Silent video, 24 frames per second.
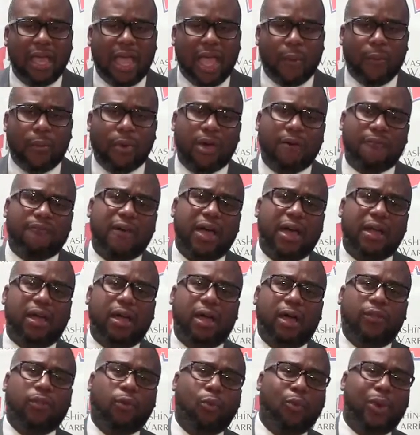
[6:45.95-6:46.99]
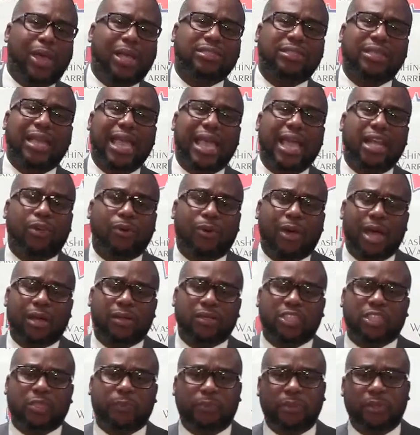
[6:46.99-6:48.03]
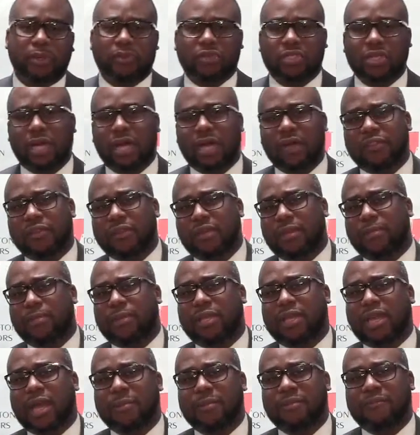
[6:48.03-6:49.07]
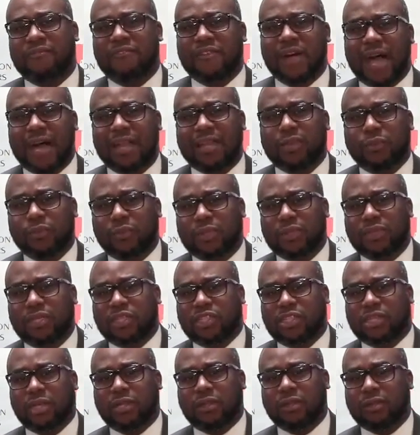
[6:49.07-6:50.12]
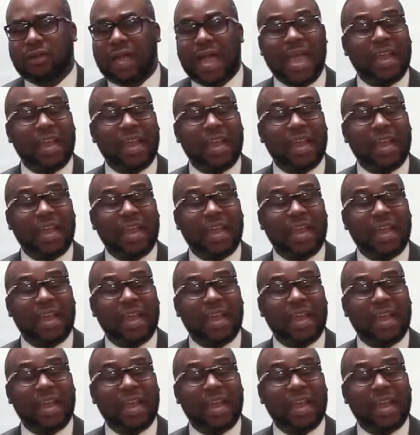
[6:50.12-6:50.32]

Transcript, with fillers: And we're going to find other ways to handle our disputes other than becoming violent with each other.